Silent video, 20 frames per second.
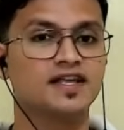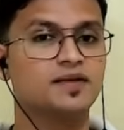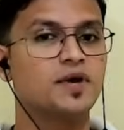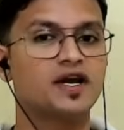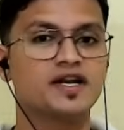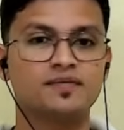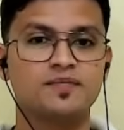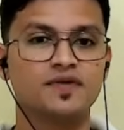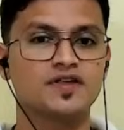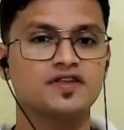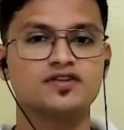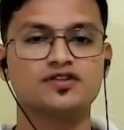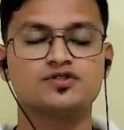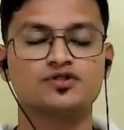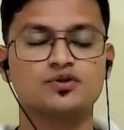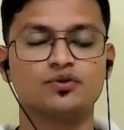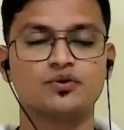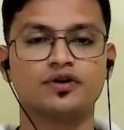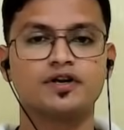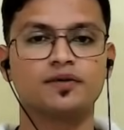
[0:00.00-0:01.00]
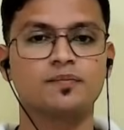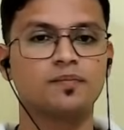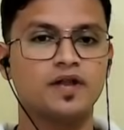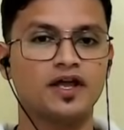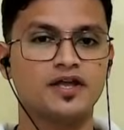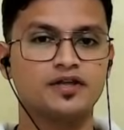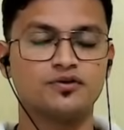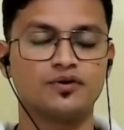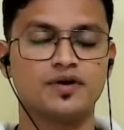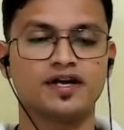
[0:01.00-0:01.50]
They might message you or
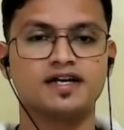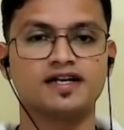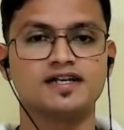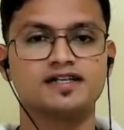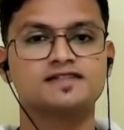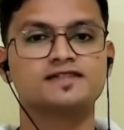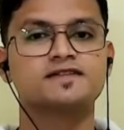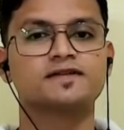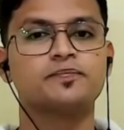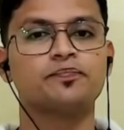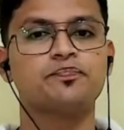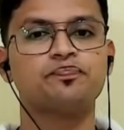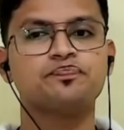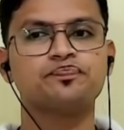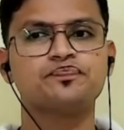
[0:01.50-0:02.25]
reply you at least.